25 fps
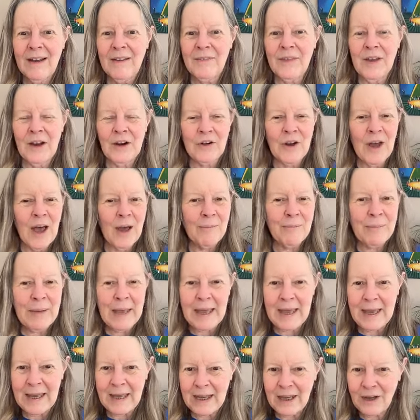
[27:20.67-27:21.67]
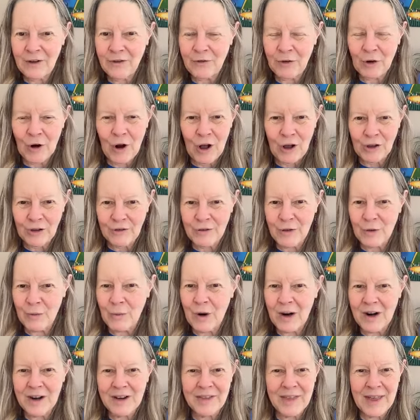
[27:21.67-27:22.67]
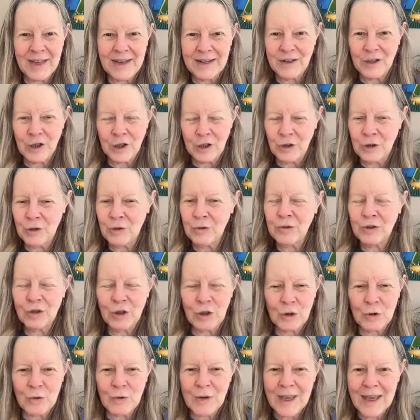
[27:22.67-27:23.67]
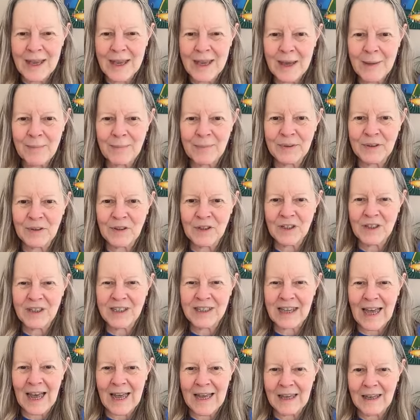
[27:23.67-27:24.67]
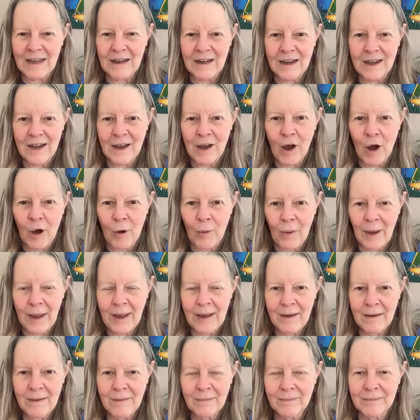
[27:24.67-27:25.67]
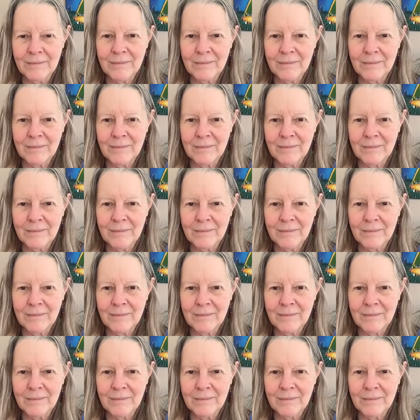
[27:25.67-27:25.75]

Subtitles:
They're not paid for all of the work they do to keep society going.